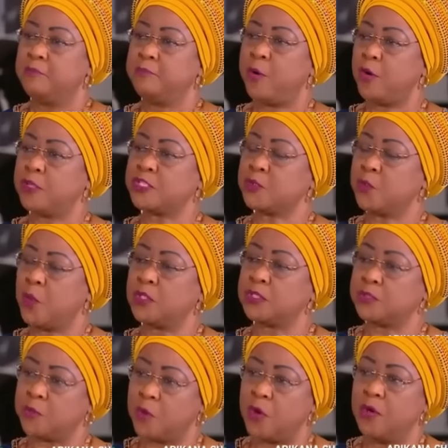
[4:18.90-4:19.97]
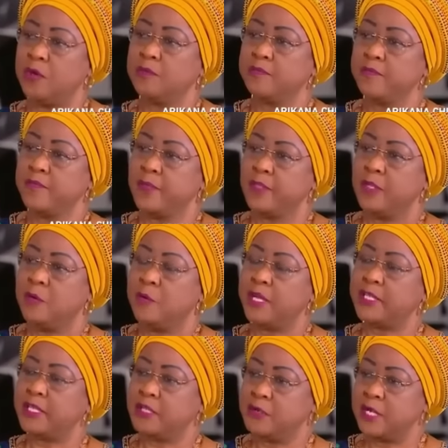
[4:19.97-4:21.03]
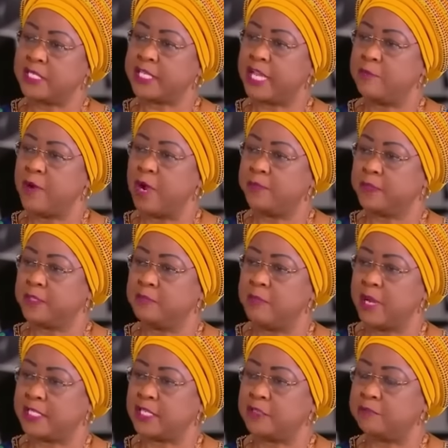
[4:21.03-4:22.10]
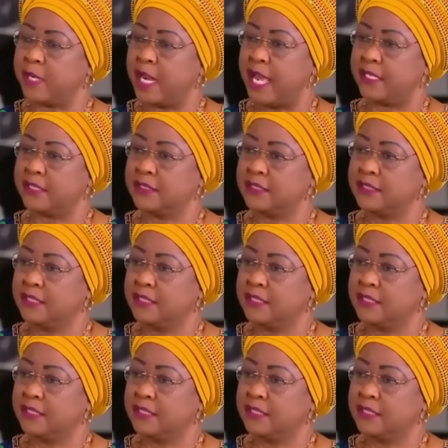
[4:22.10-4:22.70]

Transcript: post-World War, when the US came up with the Marshall Plan,